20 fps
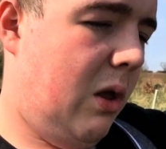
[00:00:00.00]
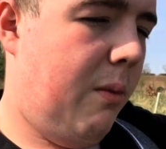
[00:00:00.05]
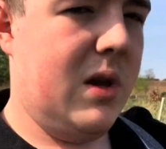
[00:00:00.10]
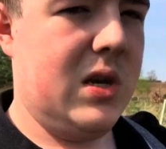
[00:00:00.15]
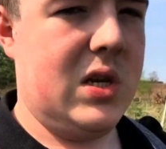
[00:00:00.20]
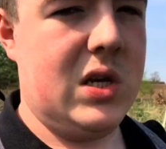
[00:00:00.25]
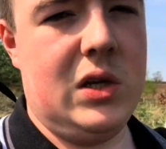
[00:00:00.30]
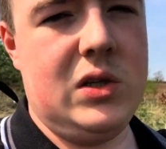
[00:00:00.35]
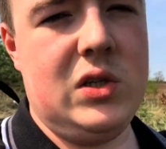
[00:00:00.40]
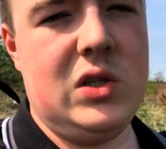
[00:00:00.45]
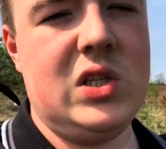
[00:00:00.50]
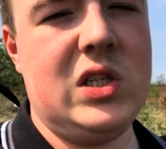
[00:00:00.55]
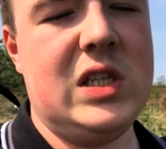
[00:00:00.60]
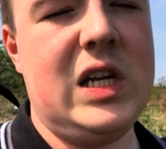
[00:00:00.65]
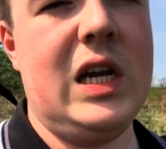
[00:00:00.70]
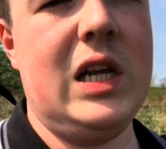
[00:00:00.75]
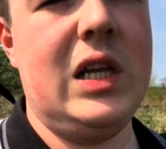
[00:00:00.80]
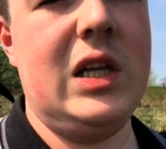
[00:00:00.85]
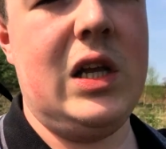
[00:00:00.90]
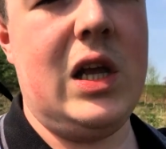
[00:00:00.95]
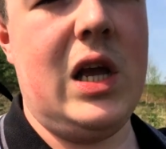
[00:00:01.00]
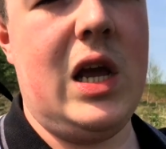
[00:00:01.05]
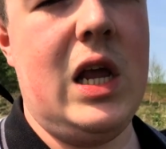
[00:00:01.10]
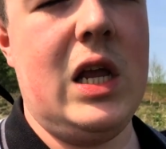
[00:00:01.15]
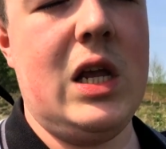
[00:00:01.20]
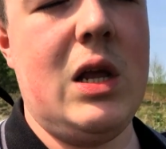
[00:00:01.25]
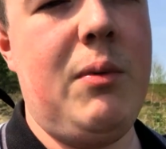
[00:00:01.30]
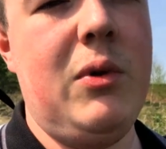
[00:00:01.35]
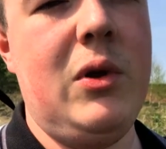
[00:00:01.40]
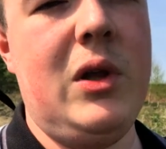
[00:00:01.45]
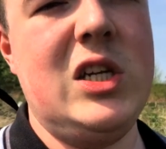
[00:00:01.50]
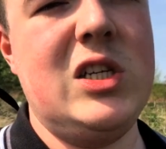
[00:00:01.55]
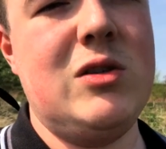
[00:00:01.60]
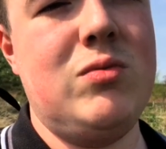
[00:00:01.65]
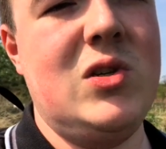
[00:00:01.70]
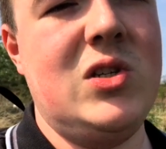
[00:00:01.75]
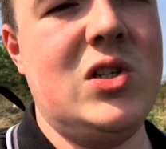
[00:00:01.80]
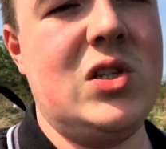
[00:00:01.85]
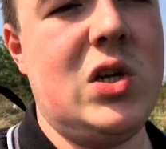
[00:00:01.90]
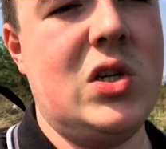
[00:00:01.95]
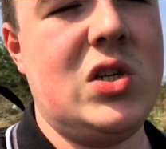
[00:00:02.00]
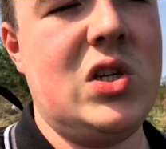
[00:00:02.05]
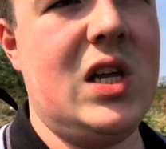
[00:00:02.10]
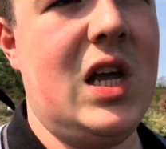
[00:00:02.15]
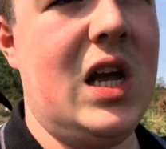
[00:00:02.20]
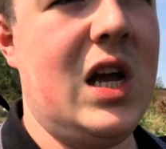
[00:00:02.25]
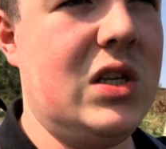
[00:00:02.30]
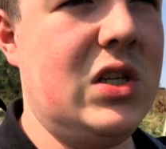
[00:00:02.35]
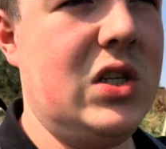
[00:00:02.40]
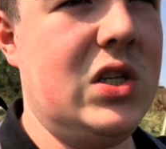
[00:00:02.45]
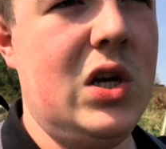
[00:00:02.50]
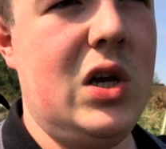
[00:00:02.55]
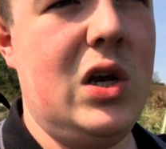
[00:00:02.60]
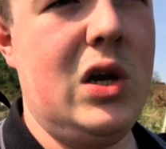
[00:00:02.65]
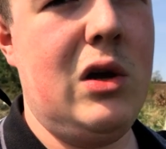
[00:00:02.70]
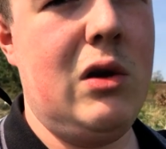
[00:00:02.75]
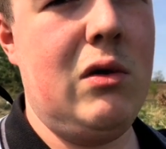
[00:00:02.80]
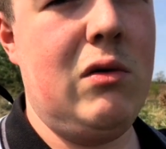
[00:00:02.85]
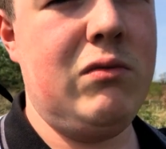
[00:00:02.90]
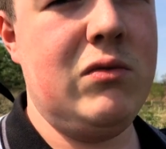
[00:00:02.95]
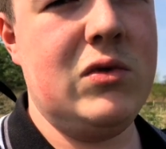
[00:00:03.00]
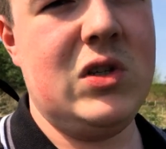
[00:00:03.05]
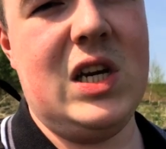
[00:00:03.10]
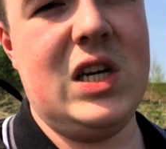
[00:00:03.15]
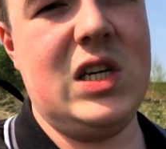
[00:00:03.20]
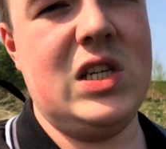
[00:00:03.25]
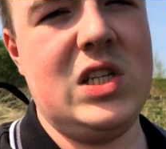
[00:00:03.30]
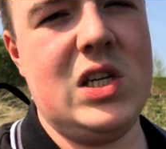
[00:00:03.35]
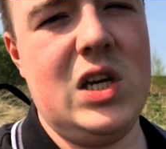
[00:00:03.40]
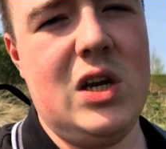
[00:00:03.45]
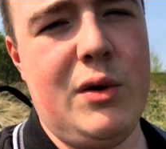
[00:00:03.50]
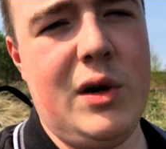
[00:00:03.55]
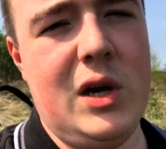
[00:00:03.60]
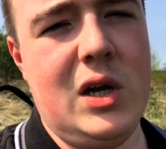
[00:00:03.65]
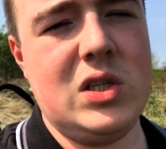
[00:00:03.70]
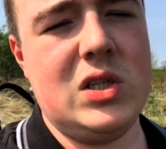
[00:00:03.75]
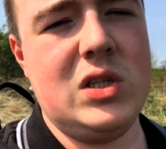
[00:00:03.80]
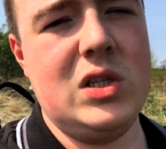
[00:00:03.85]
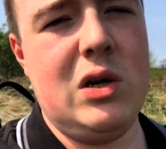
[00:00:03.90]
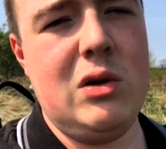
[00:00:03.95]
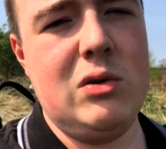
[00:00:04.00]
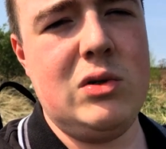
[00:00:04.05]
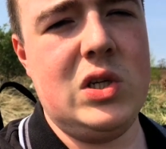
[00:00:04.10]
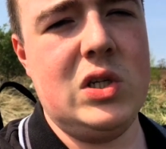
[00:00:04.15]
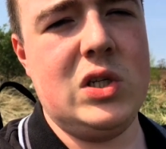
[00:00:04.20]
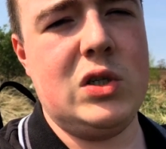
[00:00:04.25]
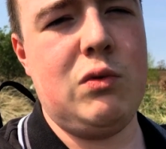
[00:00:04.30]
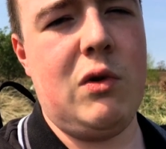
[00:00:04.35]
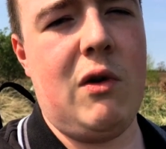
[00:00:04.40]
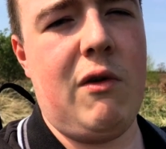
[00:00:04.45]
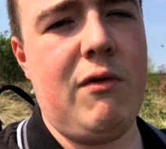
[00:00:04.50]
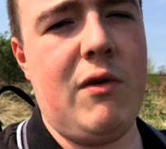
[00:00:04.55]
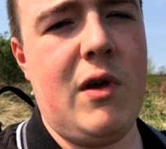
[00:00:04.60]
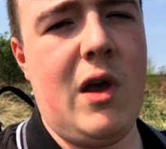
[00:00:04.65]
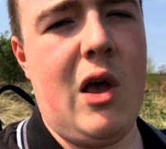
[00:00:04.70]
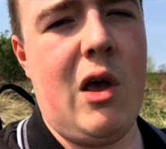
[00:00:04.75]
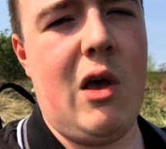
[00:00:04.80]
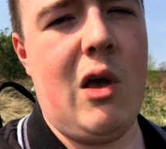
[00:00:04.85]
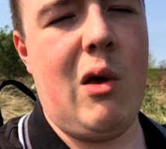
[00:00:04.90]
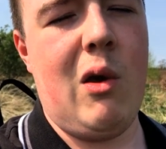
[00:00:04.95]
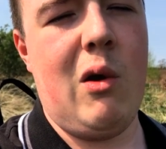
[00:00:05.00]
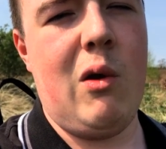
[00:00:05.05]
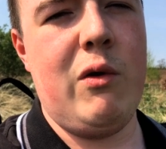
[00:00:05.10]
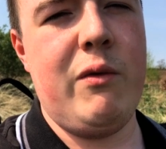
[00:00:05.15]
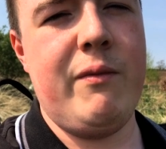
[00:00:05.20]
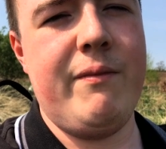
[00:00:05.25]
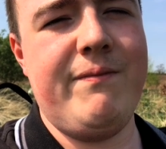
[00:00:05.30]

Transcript: misunderstanding, the policeman doesn't have to take serious notice with you.